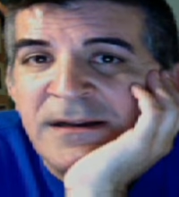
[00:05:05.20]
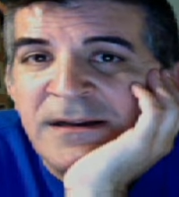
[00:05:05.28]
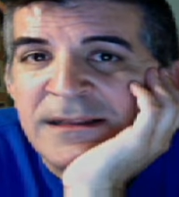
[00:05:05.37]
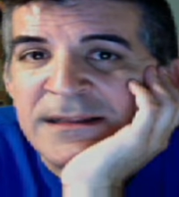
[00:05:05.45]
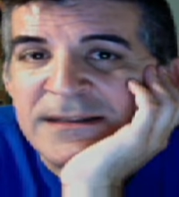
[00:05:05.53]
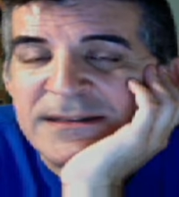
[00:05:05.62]

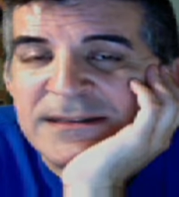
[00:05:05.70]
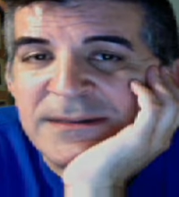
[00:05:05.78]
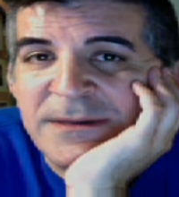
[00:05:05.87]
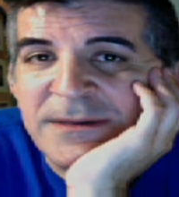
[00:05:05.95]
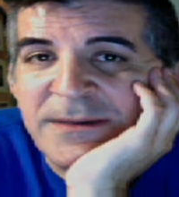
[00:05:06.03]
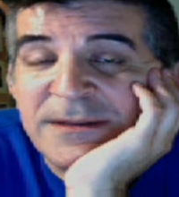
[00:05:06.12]
that
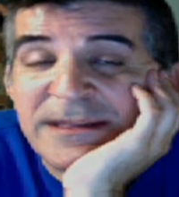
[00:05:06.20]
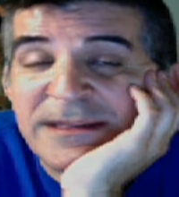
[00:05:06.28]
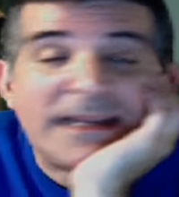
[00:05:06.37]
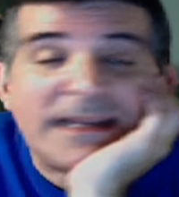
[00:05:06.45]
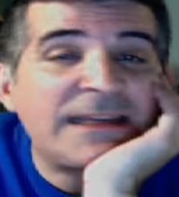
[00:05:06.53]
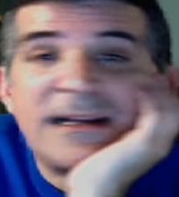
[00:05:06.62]
somebody with
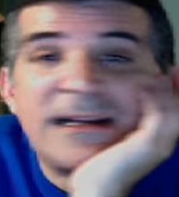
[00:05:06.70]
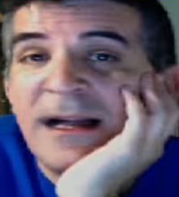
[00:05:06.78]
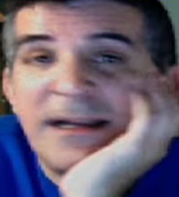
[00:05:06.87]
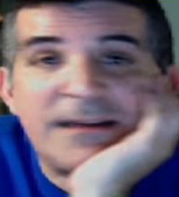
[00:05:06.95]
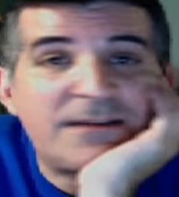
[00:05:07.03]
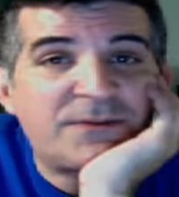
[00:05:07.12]
any
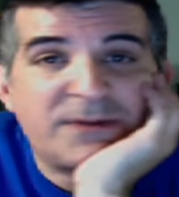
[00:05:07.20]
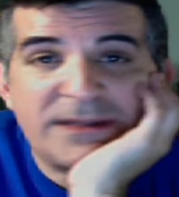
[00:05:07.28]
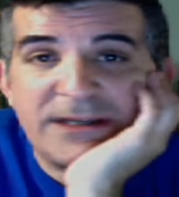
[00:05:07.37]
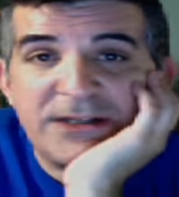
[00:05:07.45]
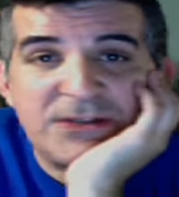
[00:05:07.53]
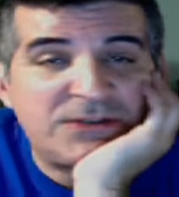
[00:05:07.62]
kind of
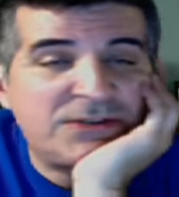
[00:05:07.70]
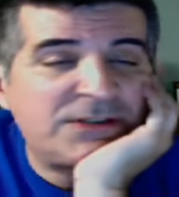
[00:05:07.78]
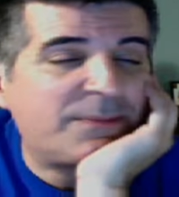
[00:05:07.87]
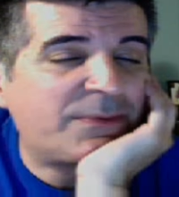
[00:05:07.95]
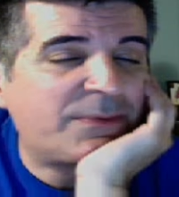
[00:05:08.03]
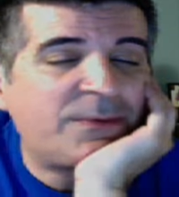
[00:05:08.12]

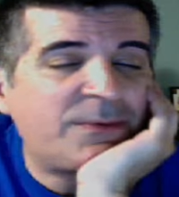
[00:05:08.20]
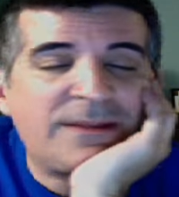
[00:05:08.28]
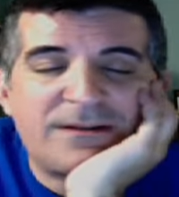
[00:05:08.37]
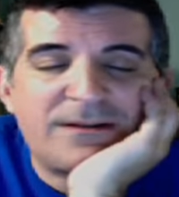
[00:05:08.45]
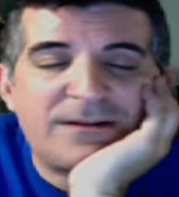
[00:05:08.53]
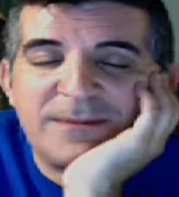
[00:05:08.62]
relationship,
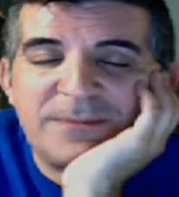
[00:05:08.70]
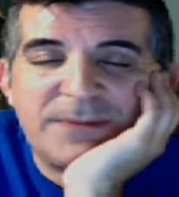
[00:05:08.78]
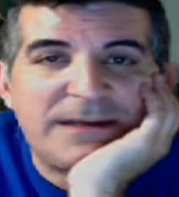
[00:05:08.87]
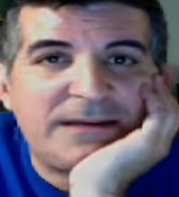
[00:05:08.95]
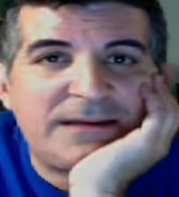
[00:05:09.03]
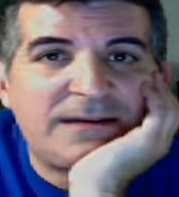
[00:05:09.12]
whether it
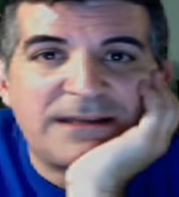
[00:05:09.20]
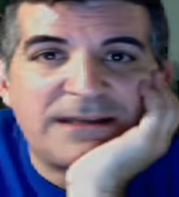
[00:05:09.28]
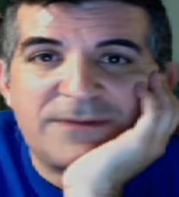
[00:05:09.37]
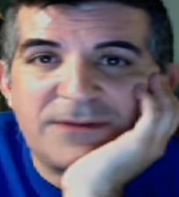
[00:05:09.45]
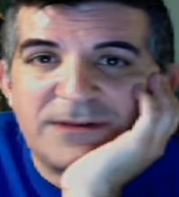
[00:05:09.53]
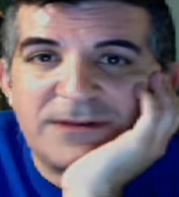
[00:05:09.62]
be a
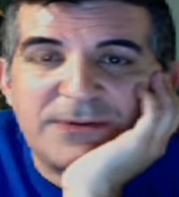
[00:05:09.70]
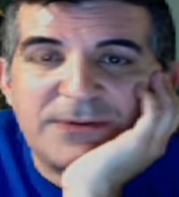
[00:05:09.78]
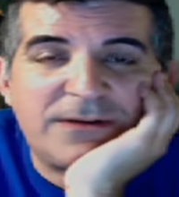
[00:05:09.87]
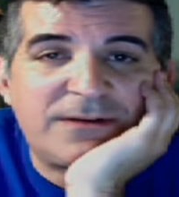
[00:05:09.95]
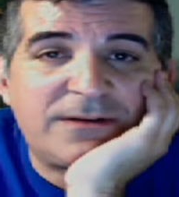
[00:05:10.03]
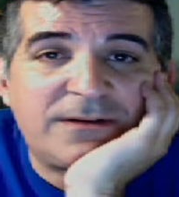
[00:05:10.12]
lover, a
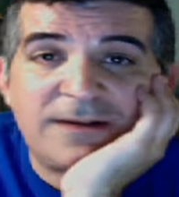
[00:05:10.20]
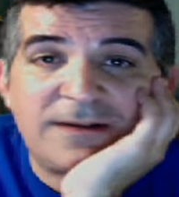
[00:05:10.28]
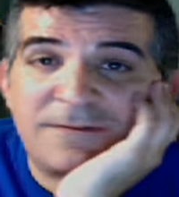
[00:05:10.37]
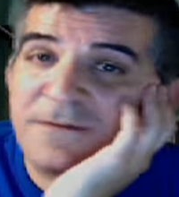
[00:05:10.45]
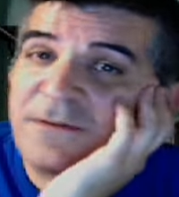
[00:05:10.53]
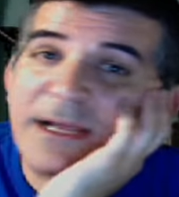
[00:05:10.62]
partner, a
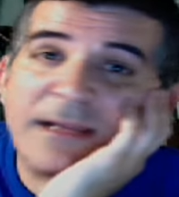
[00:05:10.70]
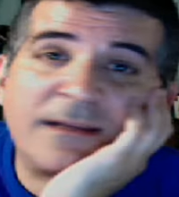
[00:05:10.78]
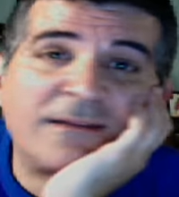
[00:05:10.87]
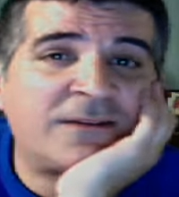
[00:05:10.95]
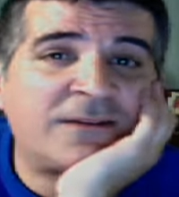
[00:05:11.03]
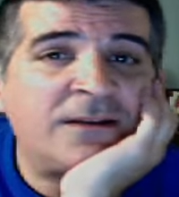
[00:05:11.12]

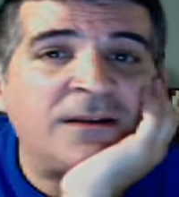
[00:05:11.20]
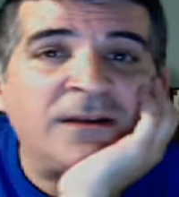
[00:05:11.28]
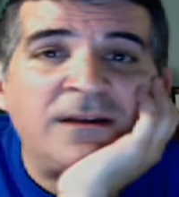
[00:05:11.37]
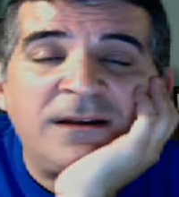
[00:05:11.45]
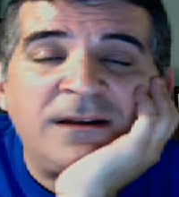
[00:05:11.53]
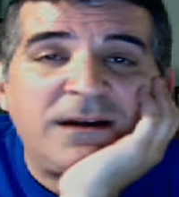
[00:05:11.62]
friend,
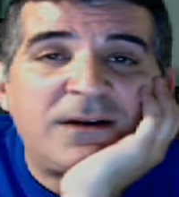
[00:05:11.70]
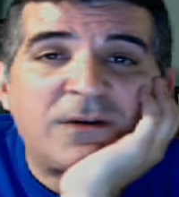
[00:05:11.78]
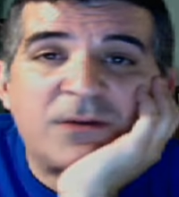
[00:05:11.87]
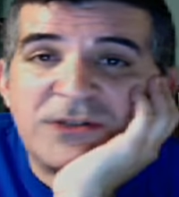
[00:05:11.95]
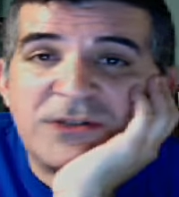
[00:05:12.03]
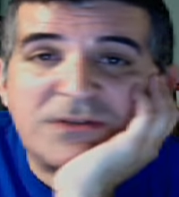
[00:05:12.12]

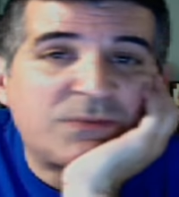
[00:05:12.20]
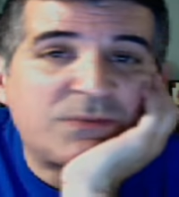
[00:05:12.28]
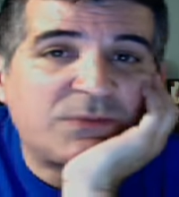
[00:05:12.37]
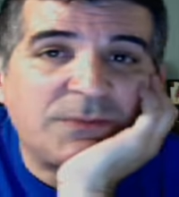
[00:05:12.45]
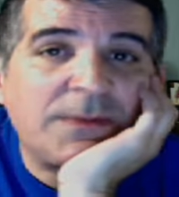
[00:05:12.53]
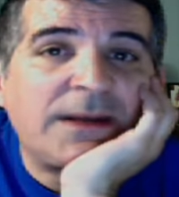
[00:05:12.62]
or just a
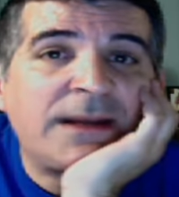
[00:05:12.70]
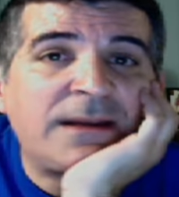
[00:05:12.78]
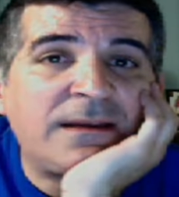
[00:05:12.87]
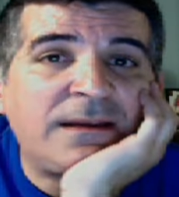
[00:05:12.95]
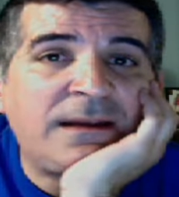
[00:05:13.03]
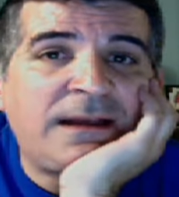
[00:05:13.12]
roommate,
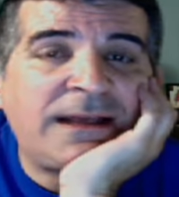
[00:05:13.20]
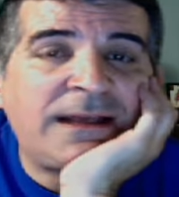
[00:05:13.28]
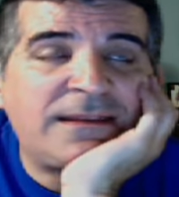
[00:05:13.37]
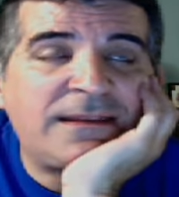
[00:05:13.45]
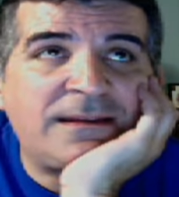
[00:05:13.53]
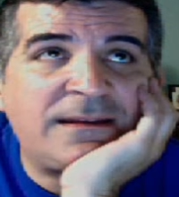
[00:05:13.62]

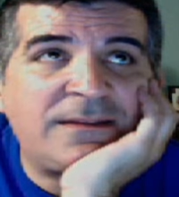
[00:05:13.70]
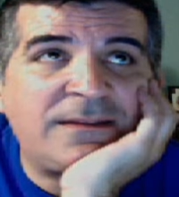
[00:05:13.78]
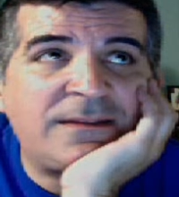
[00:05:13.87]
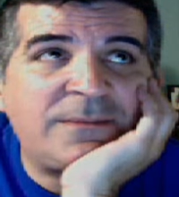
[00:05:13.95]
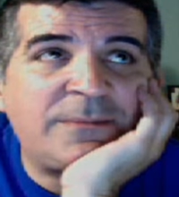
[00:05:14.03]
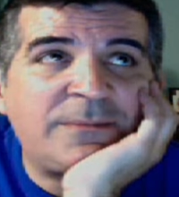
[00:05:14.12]
had
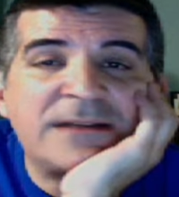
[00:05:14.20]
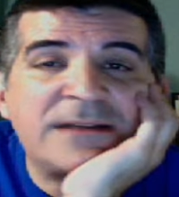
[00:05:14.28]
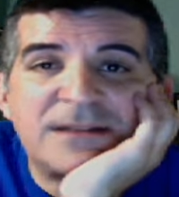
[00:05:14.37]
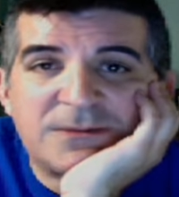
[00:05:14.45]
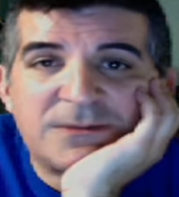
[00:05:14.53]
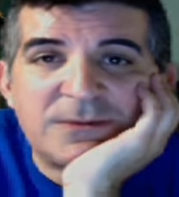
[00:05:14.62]
the
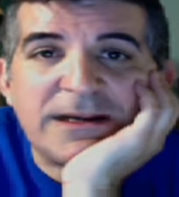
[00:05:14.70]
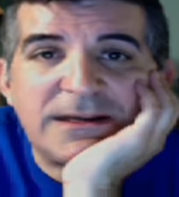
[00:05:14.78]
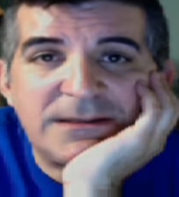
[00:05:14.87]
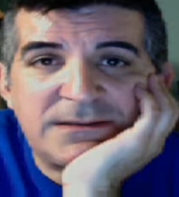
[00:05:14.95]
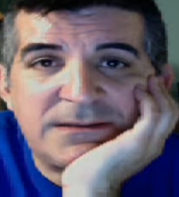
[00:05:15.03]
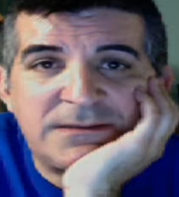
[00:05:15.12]
basic
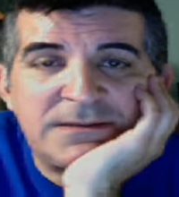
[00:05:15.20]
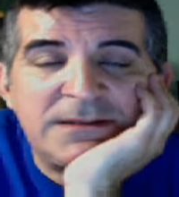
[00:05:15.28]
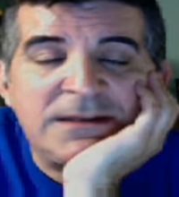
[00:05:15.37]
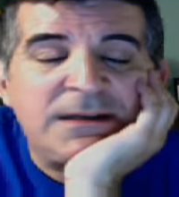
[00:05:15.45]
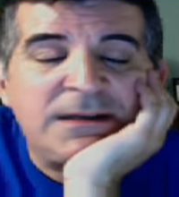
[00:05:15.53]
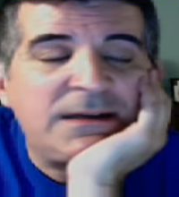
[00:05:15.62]
rights.
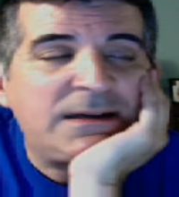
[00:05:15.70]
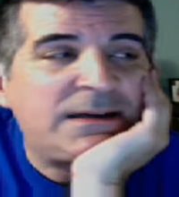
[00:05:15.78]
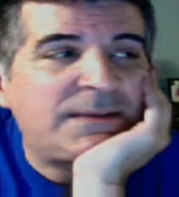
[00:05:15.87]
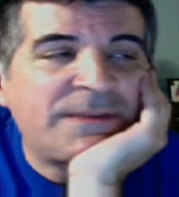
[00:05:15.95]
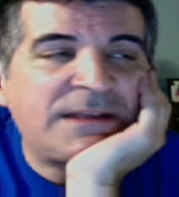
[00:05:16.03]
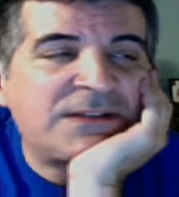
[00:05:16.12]

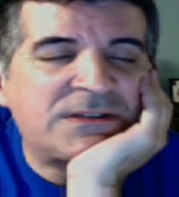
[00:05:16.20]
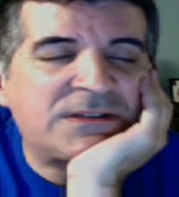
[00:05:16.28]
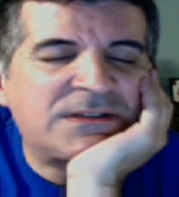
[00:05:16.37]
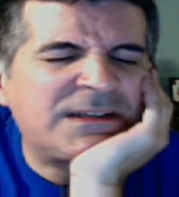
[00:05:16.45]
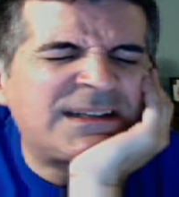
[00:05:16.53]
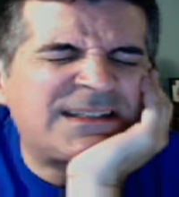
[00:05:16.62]

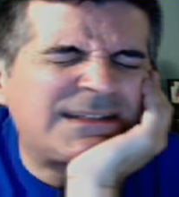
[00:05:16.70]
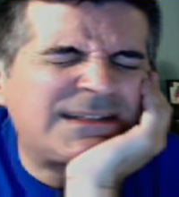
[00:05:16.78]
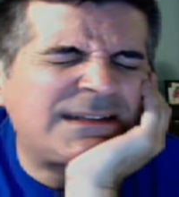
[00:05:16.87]
It